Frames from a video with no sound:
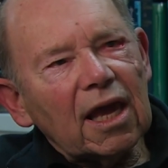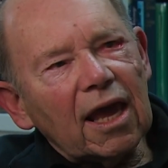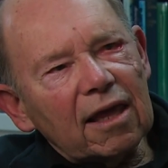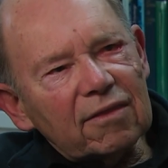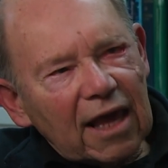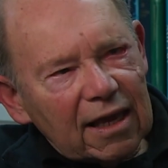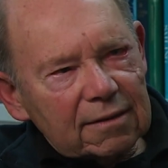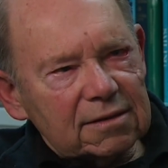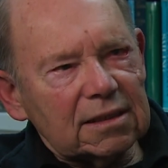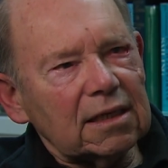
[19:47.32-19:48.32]
And that
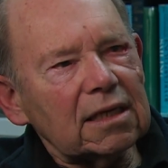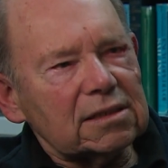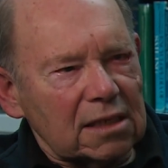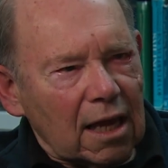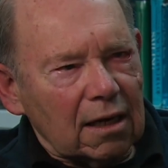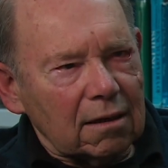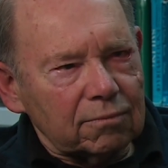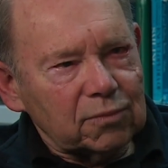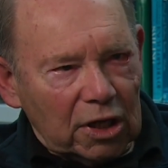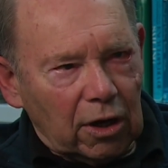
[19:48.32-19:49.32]
is not a,
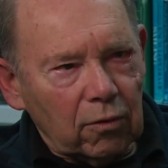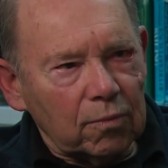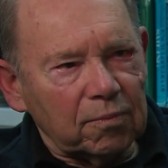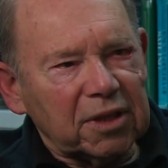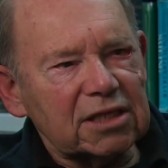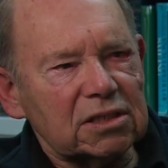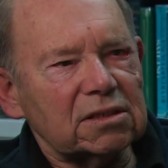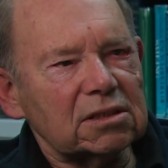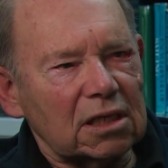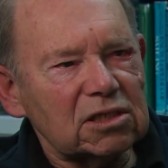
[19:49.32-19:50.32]
you know,
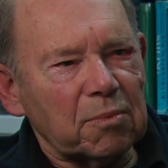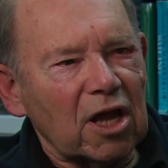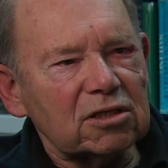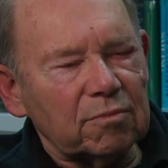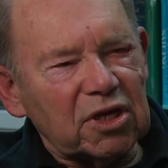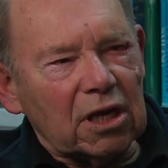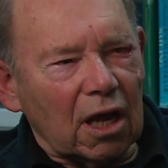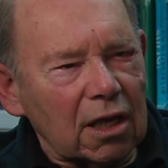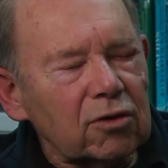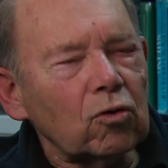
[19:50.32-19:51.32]
pleasant uh, spot to be
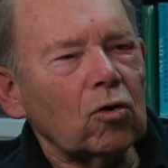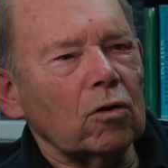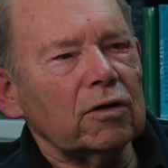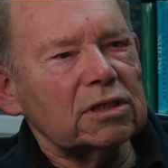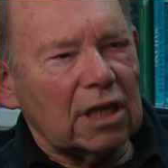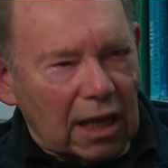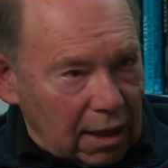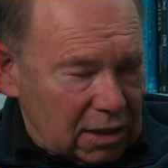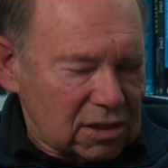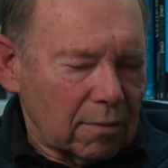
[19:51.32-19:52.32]
on, nor is, and
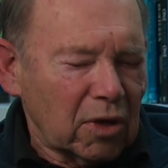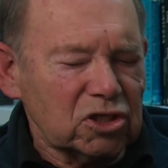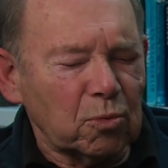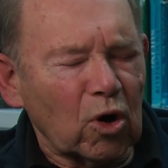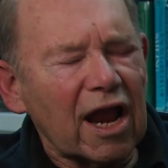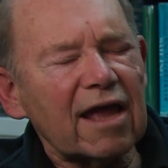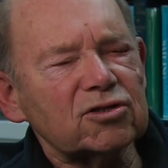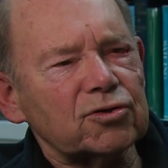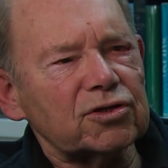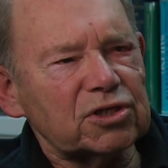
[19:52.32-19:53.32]
it's a much more
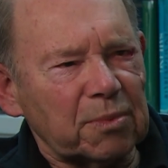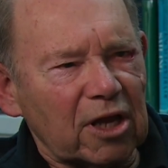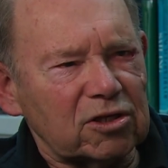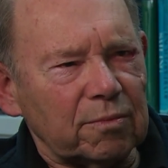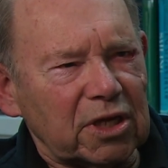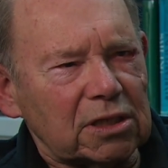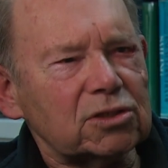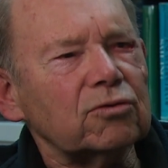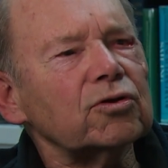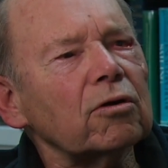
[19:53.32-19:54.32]
hazardous spot to be.
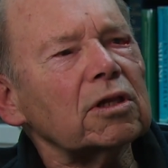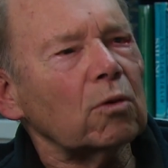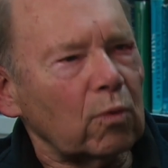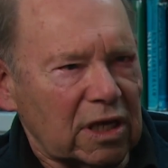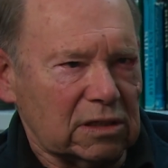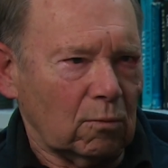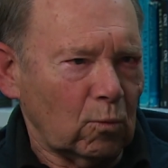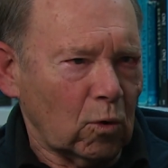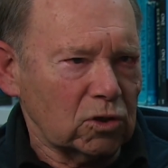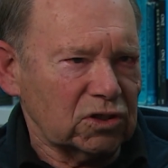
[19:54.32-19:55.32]
So during the
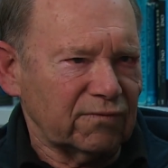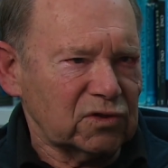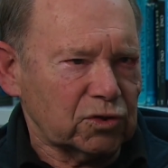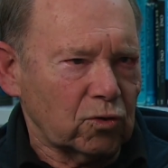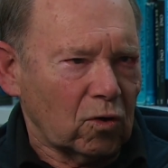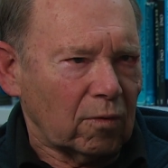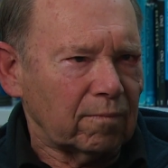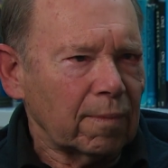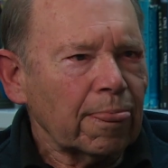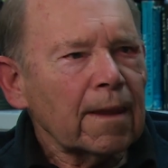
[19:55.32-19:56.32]
worst of a
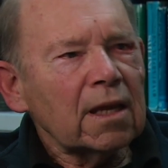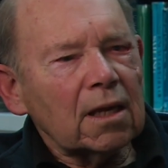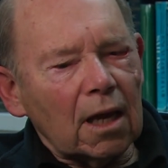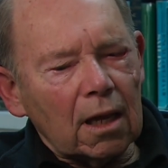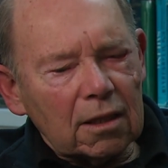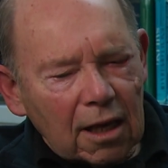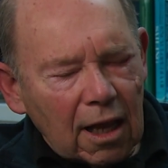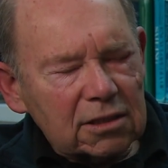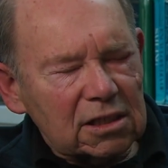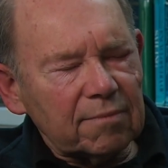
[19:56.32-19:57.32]
storm, uh, the
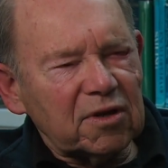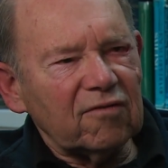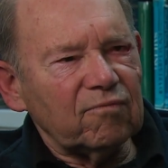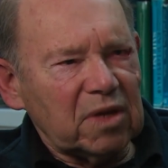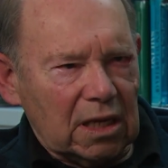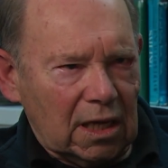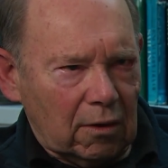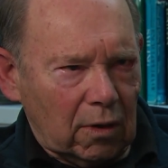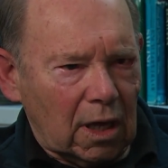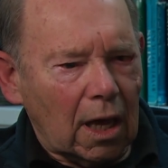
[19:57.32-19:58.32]
concept of
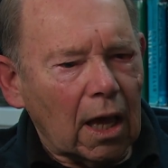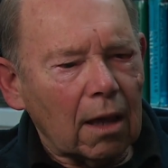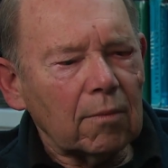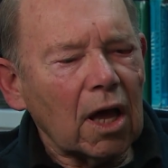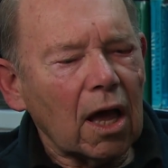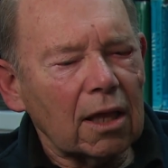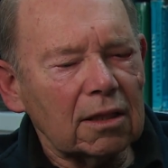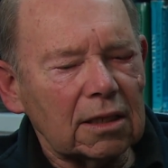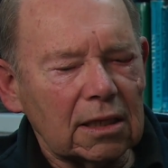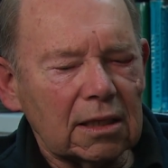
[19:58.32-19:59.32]
being um,
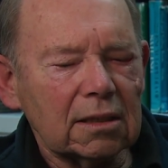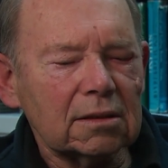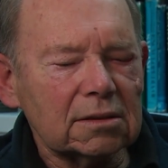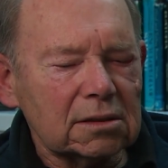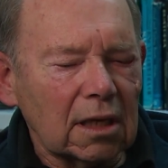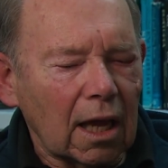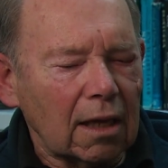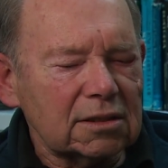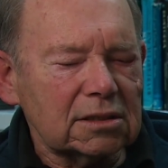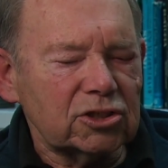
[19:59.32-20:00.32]
on the
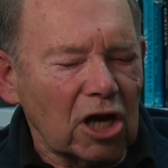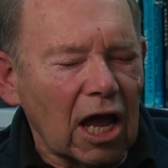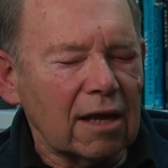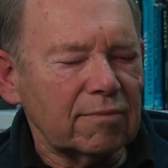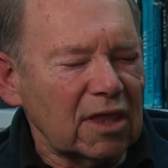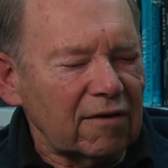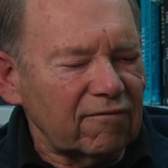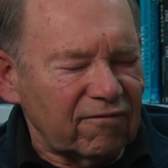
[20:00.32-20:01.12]
uh, jibe that